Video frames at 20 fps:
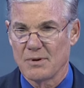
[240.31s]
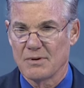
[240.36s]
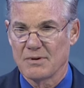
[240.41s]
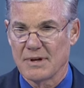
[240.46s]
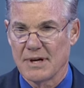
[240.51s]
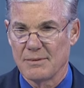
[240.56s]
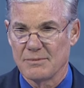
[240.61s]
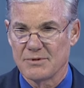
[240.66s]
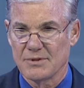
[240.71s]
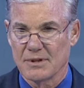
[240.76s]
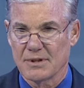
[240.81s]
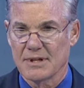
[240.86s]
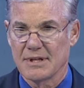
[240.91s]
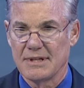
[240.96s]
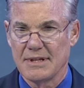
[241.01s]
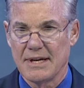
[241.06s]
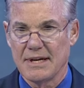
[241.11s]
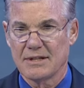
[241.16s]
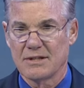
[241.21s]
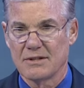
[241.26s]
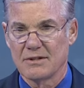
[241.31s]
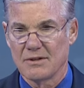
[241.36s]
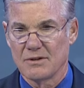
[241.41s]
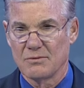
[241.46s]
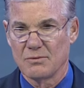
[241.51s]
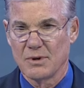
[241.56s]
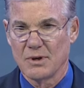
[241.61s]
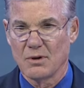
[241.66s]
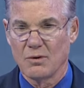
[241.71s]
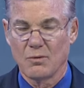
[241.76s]
programs are connected to
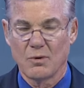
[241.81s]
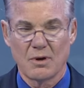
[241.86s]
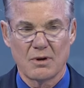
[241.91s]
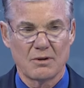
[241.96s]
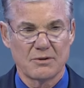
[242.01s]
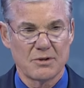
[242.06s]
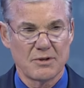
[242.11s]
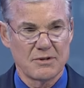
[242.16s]
the real world,